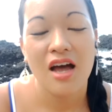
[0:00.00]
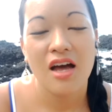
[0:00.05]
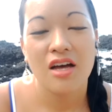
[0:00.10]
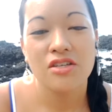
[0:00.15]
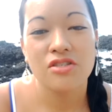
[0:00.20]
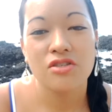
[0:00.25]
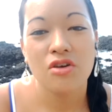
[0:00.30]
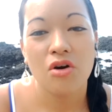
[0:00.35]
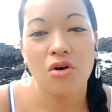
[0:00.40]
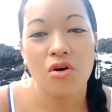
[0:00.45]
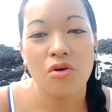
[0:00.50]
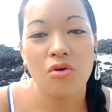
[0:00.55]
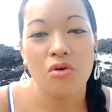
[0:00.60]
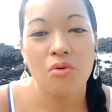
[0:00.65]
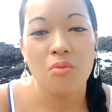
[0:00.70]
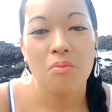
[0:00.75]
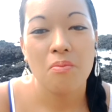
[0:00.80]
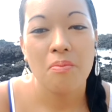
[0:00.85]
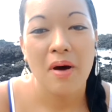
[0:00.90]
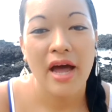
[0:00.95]

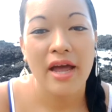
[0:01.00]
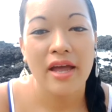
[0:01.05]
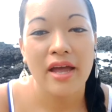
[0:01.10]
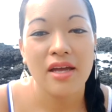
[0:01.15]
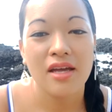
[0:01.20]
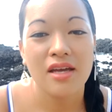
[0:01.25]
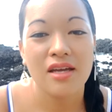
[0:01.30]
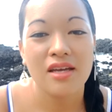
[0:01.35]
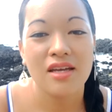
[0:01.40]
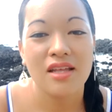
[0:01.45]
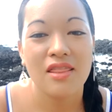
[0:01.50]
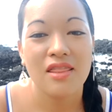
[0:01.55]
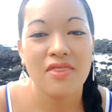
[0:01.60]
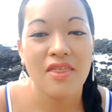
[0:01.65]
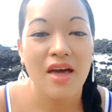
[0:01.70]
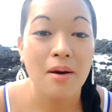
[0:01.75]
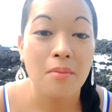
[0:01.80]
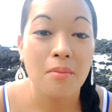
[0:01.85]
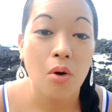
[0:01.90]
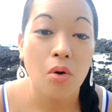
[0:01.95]
So by
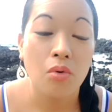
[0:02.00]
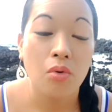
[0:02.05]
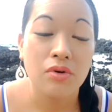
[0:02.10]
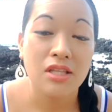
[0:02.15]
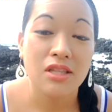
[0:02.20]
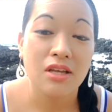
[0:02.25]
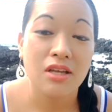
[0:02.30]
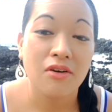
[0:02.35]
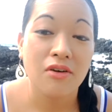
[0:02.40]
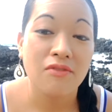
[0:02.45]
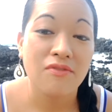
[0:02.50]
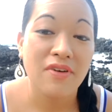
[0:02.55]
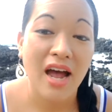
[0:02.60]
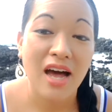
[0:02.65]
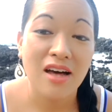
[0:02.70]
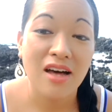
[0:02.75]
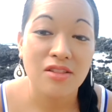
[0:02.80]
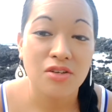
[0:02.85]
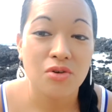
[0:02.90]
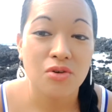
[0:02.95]
them owning their
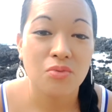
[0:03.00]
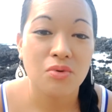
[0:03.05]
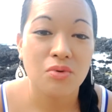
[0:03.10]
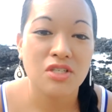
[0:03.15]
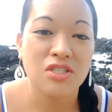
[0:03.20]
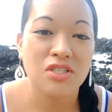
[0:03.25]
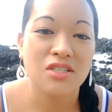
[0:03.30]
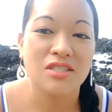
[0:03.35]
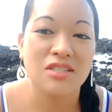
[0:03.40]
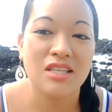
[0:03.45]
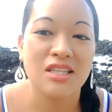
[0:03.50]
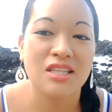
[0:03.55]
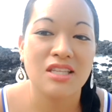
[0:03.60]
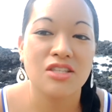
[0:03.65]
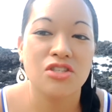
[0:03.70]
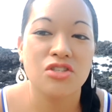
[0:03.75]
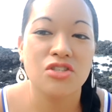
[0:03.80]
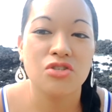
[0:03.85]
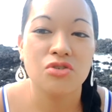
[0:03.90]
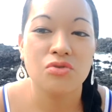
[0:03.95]
value, which is
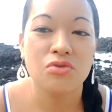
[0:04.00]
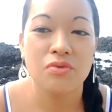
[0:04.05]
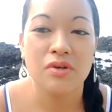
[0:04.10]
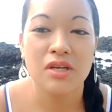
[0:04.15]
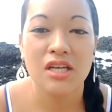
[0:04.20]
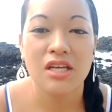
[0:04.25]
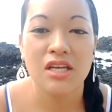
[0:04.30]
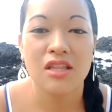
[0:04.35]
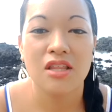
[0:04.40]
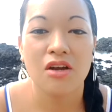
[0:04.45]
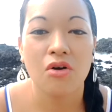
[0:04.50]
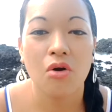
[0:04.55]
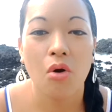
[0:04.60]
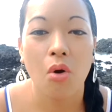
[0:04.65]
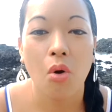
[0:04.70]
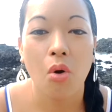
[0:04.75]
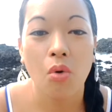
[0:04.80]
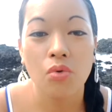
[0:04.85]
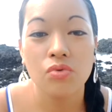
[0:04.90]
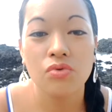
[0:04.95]
in doing their
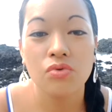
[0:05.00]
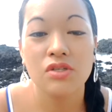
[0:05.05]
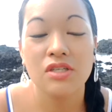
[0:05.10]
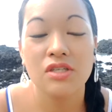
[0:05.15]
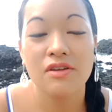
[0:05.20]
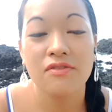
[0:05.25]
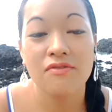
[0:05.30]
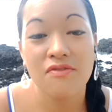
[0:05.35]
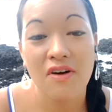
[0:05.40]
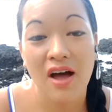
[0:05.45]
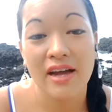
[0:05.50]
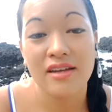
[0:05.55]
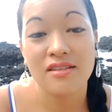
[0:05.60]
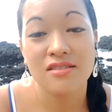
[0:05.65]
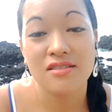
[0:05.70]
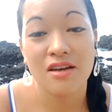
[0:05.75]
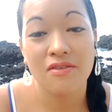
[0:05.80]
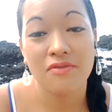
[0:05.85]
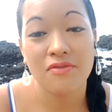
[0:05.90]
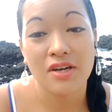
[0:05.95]
own divine
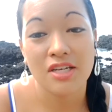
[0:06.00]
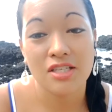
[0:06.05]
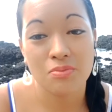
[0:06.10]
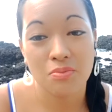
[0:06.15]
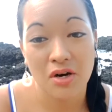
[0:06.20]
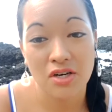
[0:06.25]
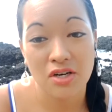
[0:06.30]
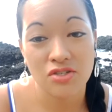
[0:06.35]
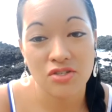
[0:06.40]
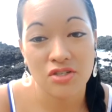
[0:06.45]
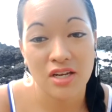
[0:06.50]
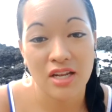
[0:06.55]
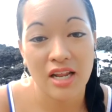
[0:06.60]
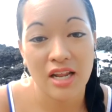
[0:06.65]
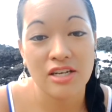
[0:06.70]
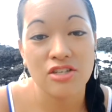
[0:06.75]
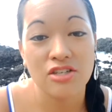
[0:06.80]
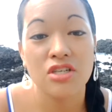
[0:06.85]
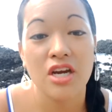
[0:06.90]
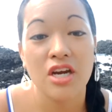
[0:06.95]
self-expression
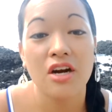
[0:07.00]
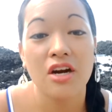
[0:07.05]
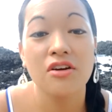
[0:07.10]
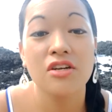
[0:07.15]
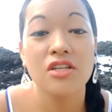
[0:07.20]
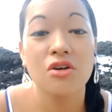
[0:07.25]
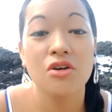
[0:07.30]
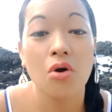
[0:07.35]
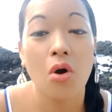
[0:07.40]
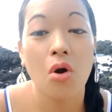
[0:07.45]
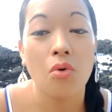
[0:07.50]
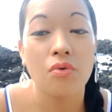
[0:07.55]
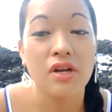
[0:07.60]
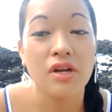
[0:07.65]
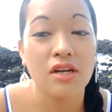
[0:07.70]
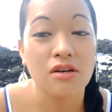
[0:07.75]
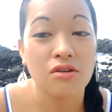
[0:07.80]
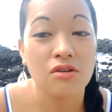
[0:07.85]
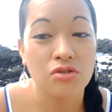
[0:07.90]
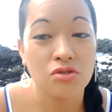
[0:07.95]
and sharing their own
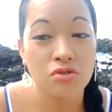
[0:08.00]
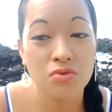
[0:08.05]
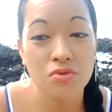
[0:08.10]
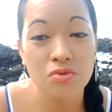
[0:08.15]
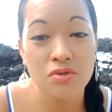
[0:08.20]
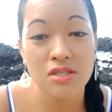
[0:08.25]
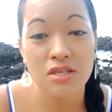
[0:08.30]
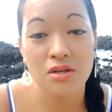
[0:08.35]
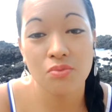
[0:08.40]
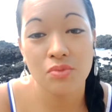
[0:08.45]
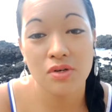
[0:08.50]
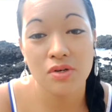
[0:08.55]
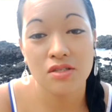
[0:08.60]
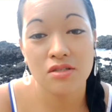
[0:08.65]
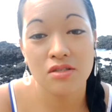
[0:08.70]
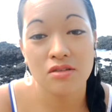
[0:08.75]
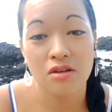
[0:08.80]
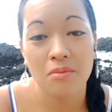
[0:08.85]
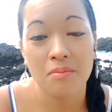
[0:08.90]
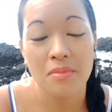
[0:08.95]
inner truths and
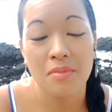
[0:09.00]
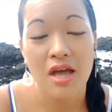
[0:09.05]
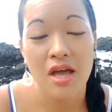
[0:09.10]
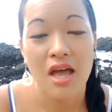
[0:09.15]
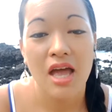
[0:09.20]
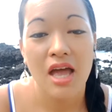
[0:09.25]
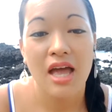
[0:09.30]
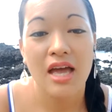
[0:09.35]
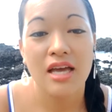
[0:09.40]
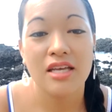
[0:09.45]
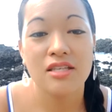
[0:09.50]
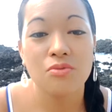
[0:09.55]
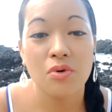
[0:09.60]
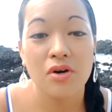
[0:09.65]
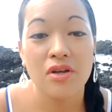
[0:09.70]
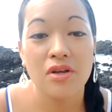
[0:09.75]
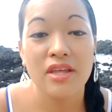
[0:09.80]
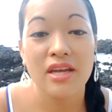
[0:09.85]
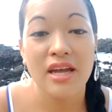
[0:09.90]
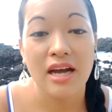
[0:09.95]
wisdom, is
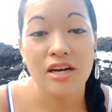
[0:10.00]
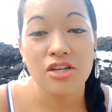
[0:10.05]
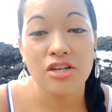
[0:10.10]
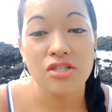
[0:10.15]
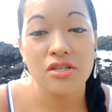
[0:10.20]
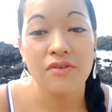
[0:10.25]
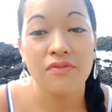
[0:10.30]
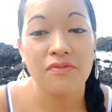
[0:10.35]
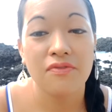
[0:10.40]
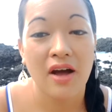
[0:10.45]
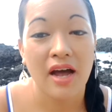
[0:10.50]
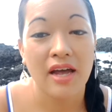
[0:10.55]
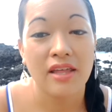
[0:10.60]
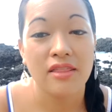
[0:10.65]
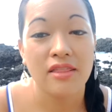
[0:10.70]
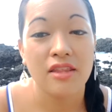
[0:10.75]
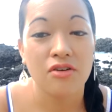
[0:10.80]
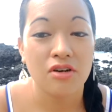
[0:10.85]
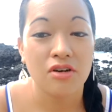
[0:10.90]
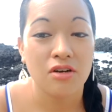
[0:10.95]
where they actually
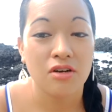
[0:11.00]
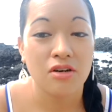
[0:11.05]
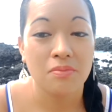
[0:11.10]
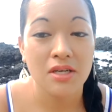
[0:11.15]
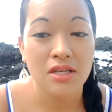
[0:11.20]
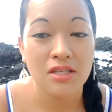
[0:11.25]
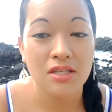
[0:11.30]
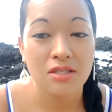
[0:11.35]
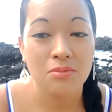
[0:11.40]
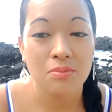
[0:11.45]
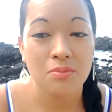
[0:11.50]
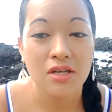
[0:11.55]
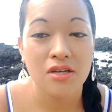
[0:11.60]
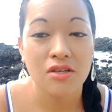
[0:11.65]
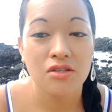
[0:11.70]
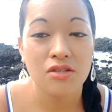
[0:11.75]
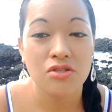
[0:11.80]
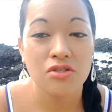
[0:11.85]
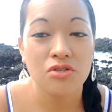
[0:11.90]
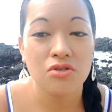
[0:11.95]
find their inner peace.
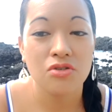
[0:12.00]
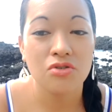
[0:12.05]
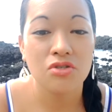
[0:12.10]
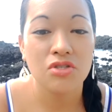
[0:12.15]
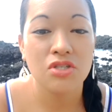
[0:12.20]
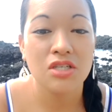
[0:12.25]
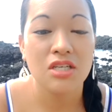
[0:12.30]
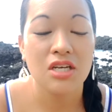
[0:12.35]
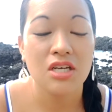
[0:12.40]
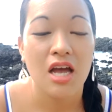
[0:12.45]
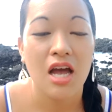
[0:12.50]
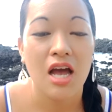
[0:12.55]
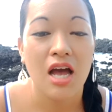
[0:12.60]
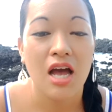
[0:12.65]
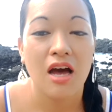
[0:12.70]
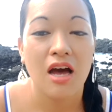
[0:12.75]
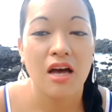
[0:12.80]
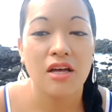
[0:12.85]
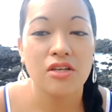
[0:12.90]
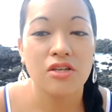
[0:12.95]
Because usually,
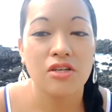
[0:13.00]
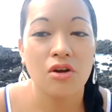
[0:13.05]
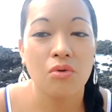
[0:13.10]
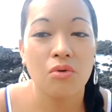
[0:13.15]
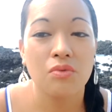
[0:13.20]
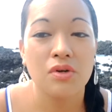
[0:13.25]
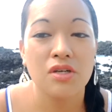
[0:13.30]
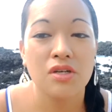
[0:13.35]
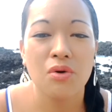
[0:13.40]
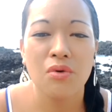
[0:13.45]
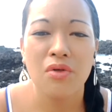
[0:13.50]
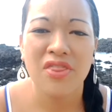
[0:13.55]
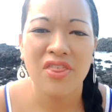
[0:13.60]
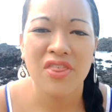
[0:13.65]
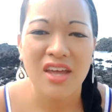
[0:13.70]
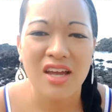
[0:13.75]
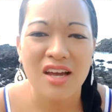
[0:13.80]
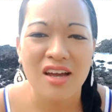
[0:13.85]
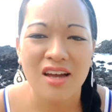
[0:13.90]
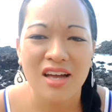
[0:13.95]
we don't
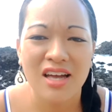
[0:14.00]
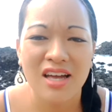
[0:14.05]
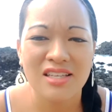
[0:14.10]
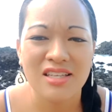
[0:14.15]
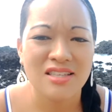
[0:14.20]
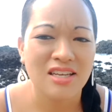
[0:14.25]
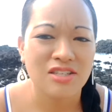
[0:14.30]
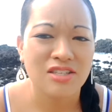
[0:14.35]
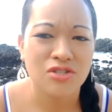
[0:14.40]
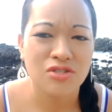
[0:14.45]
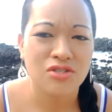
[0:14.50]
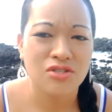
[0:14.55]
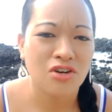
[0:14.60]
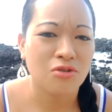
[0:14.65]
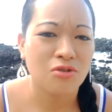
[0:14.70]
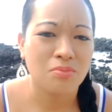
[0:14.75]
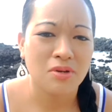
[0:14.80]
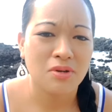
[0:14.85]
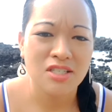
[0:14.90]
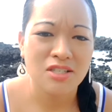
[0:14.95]
think it's
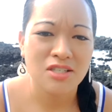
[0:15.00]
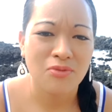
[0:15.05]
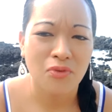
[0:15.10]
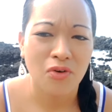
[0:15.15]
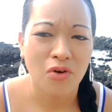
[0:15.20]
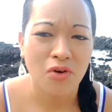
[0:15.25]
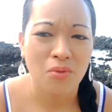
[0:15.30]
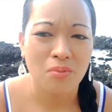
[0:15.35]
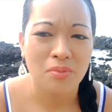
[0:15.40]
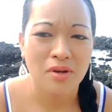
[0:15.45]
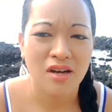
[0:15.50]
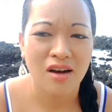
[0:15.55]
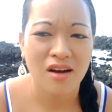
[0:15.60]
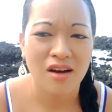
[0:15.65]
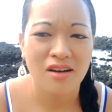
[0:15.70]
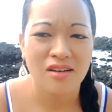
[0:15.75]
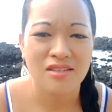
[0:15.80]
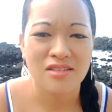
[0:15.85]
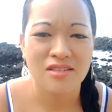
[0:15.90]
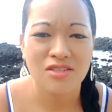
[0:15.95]
necessarily peaceful,
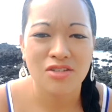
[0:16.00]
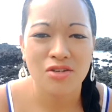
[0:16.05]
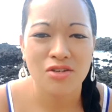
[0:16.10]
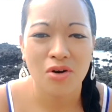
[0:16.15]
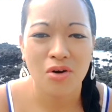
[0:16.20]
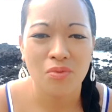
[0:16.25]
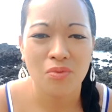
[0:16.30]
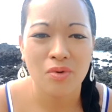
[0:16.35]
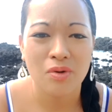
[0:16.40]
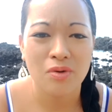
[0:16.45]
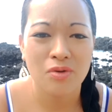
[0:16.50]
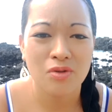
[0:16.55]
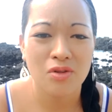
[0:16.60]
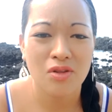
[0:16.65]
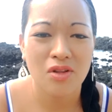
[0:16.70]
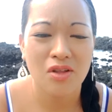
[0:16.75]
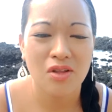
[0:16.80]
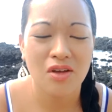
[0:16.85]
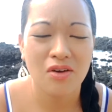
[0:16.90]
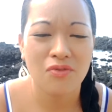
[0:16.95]
because,
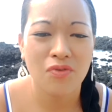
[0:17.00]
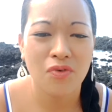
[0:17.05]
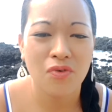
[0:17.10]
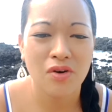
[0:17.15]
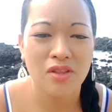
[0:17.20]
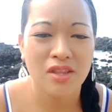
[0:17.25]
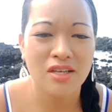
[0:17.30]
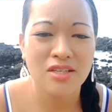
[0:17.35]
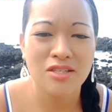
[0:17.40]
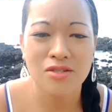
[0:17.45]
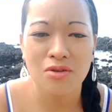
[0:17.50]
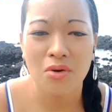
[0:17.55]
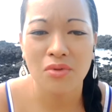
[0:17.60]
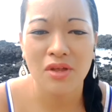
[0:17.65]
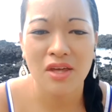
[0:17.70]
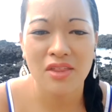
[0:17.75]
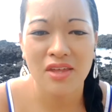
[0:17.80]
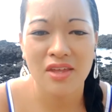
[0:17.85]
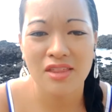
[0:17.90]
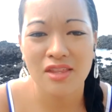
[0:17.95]
for this soul,
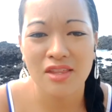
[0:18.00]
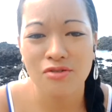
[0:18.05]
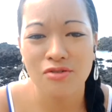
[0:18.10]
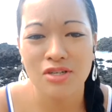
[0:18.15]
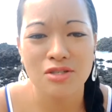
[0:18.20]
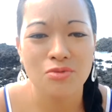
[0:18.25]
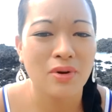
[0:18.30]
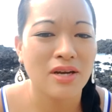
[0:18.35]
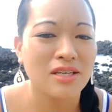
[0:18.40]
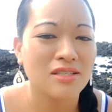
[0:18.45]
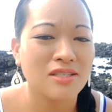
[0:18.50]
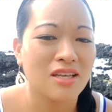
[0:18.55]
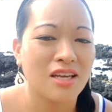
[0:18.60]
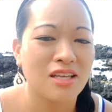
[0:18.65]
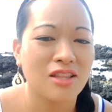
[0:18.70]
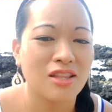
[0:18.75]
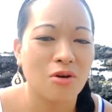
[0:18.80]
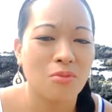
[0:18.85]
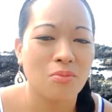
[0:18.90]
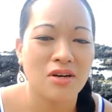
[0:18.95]
they think they're just
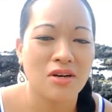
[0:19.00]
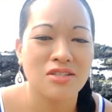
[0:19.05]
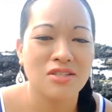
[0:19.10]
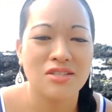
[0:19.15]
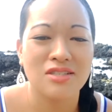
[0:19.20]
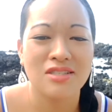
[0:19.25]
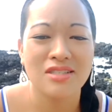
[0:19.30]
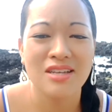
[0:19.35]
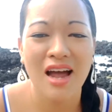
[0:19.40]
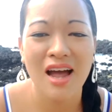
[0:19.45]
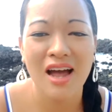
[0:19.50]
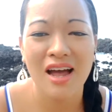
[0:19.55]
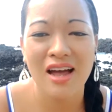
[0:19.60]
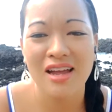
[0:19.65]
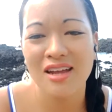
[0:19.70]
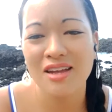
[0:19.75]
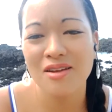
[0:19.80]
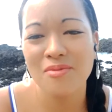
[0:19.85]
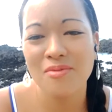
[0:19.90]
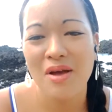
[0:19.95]
wasting their precious
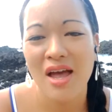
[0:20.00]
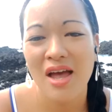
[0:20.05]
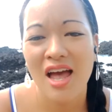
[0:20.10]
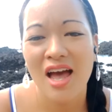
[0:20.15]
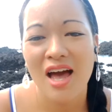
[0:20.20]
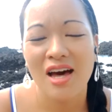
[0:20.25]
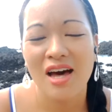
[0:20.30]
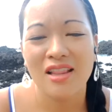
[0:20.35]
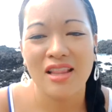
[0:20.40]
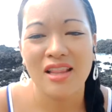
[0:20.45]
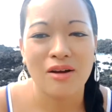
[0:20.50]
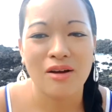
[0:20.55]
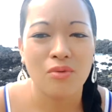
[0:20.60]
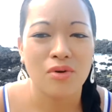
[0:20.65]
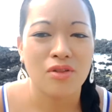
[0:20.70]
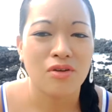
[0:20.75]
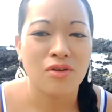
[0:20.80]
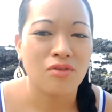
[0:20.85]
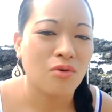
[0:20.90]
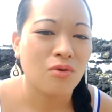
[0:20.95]
time, like
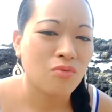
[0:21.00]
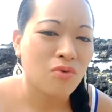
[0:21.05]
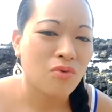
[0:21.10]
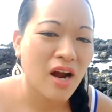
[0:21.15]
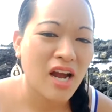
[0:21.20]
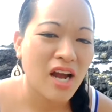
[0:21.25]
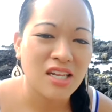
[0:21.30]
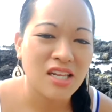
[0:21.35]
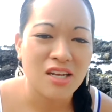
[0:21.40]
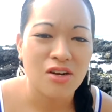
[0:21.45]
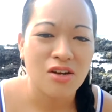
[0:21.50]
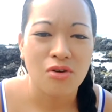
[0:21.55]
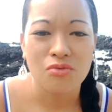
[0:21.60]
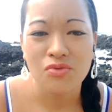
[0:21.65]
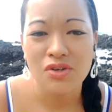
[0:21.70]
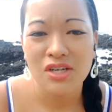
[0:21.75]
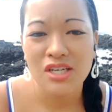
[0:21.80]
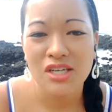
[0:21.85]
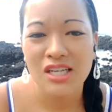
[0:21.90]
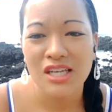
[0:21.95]
whether they're writing or
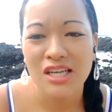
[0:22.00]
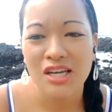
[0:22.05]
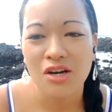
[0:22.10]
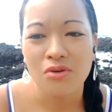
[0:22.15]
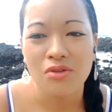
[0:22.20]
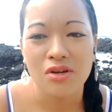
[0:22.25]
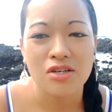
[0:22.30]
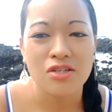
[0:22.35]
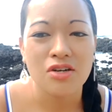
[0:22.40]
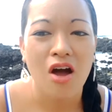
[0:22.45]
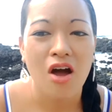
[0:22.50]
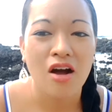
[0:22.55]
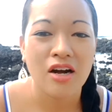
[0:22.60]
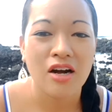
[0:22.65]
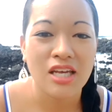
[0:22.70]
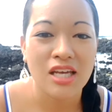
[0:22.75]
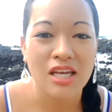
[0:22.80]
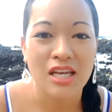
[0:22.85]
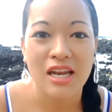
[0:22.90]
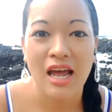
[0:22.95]
reading or they're
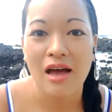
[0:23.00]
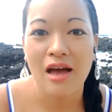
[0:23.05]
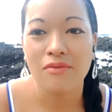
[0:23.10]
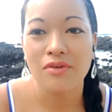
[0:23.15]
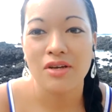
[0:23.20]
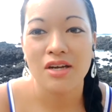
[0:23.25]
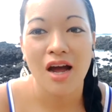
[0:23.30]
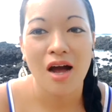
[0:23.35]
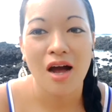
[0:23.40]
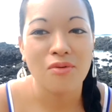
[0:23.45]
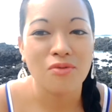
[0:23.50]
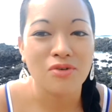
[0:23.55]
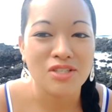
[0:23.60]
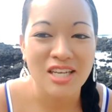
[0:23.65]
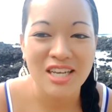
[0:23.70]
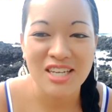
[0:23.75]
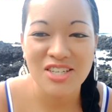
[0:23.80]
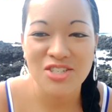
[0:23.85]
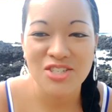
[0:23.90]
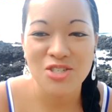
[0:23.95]
talking and having
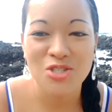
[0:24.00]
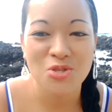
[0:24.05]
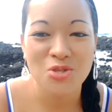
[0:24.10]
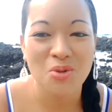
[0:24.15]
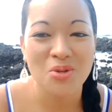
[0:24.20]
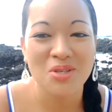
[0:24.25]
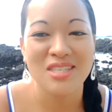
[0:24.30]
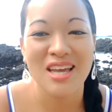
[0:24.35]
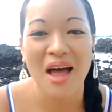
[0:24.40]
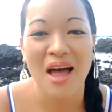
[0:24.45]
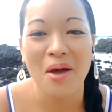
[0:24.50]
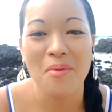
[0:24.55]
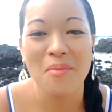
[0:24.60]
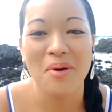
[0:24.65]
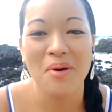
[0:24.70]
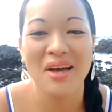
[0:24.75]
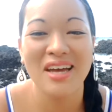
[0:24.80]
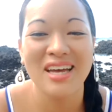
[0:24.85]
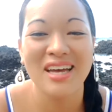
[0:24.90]
conversations all the time.